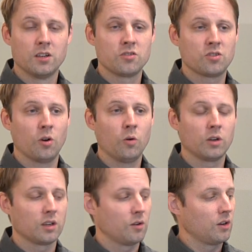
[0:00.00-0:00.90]
So
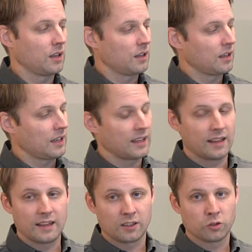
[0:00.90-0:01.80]

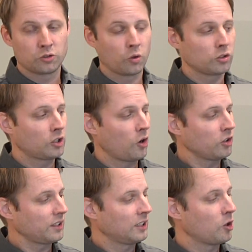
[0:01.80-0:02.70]
control
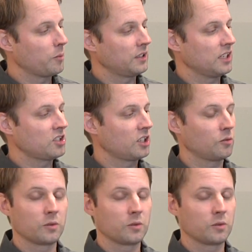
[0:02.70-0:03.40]
clock in combination